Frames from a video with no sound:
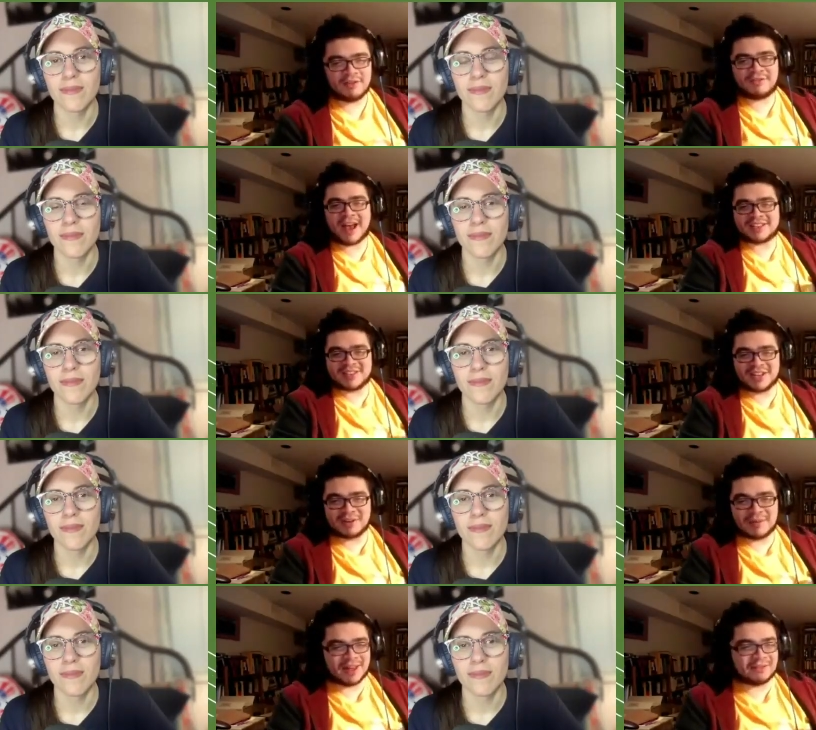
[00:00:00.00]

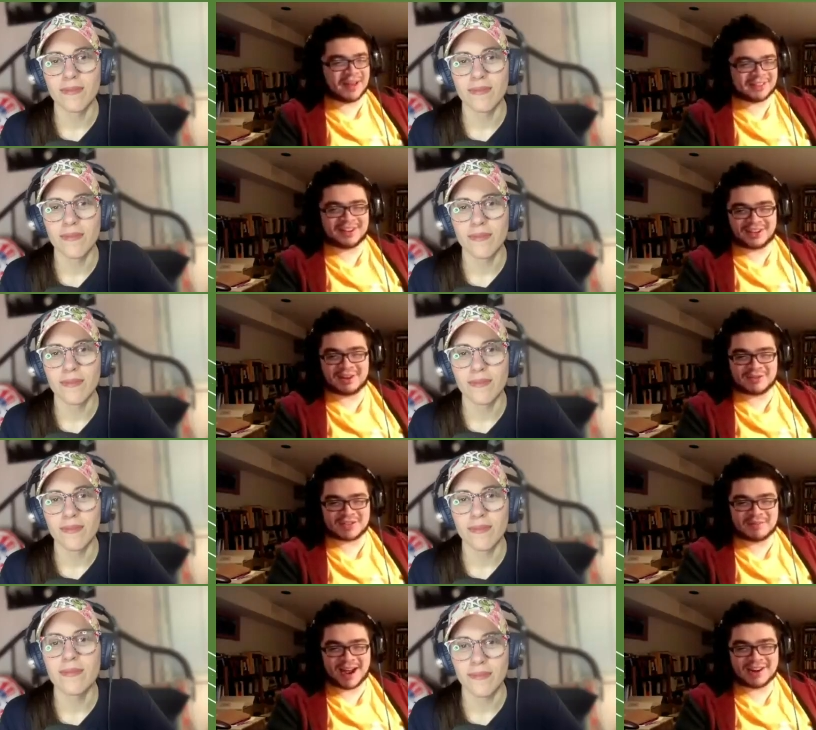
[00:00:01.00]
Speaker 1: fascinated by the fact that he
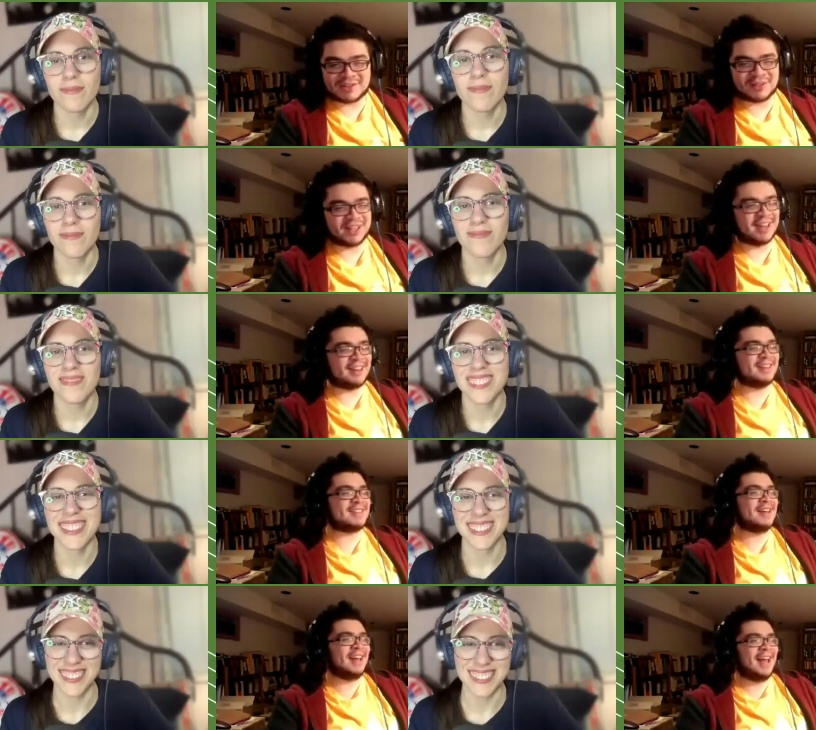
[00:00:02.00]
covers the minors for the
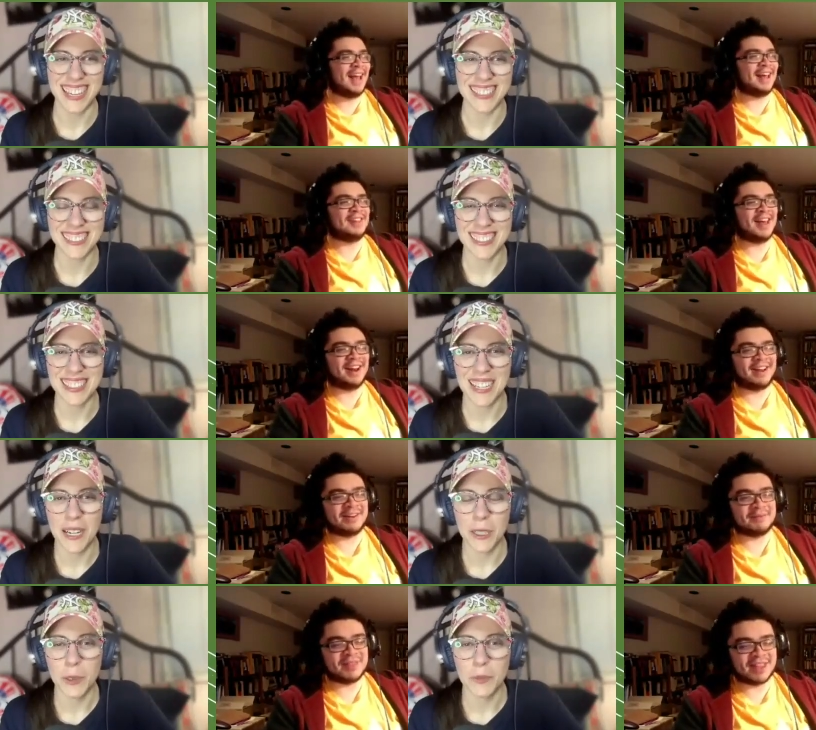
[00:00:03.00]
Yankees. Yeah. And then
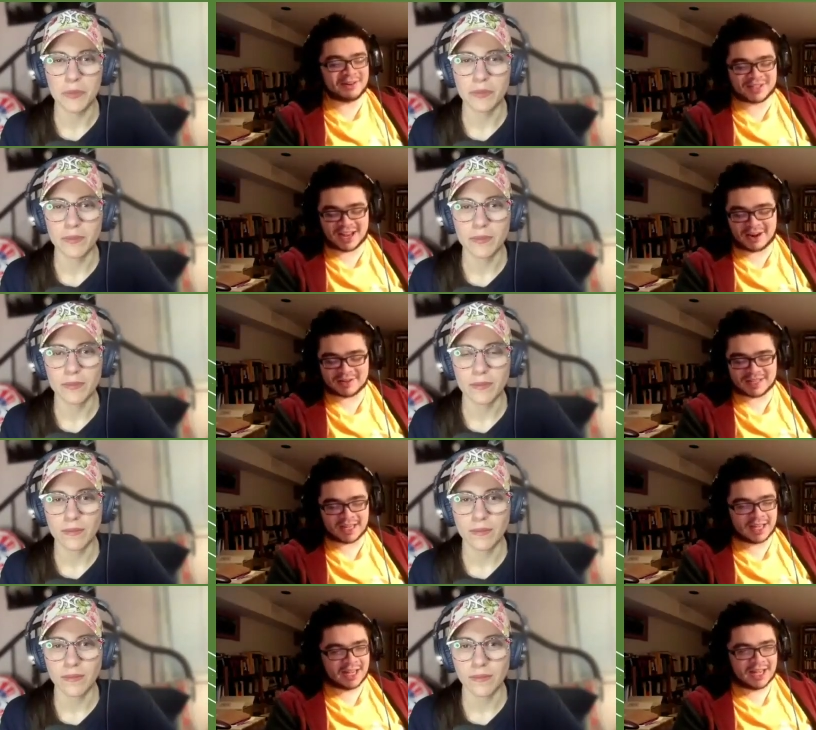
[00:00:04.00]
um, they were, t- and I was
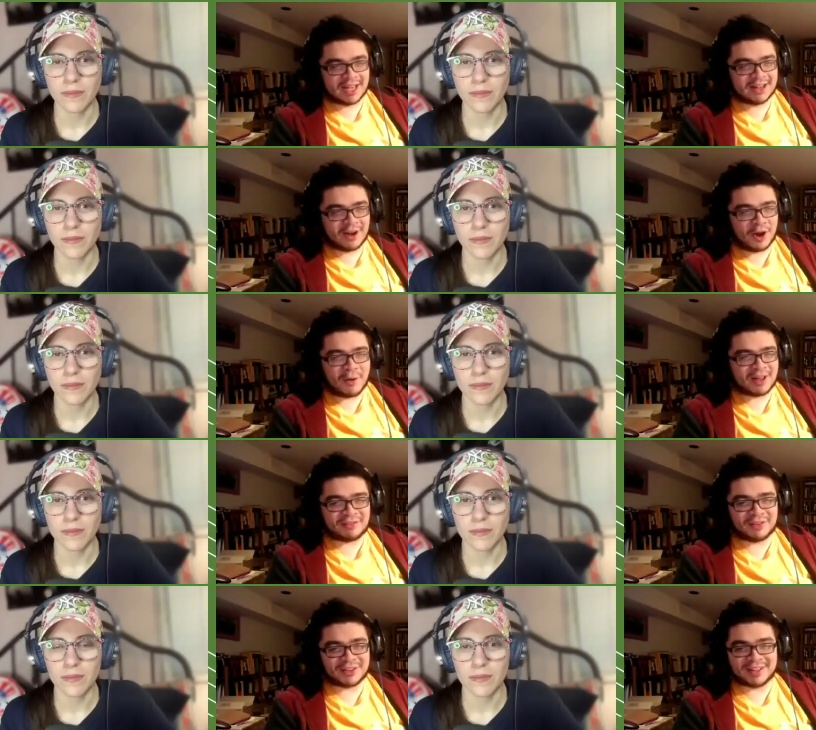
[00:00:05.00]
like, oh,
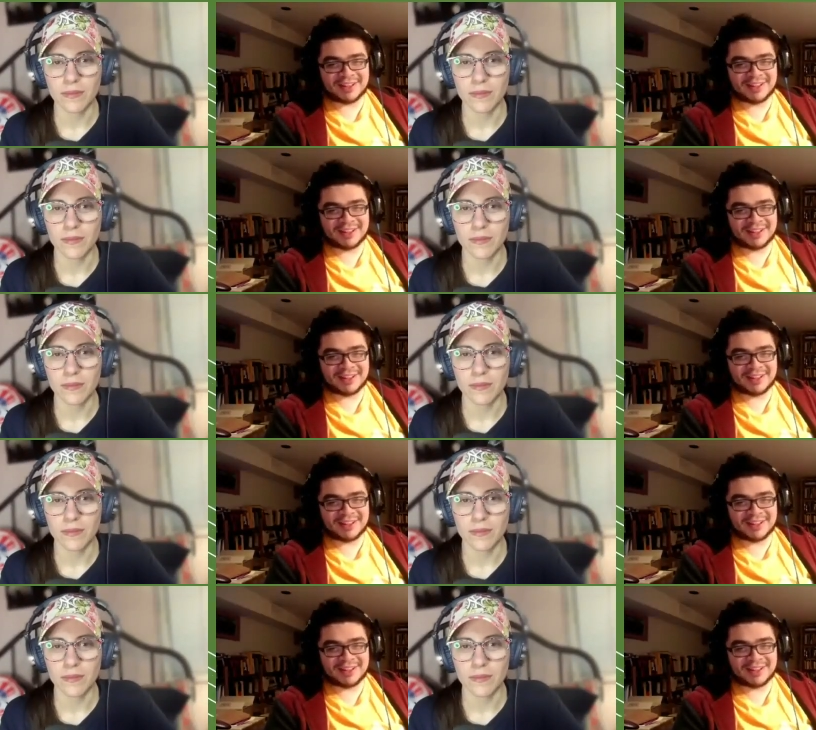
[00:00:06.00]
I feel it.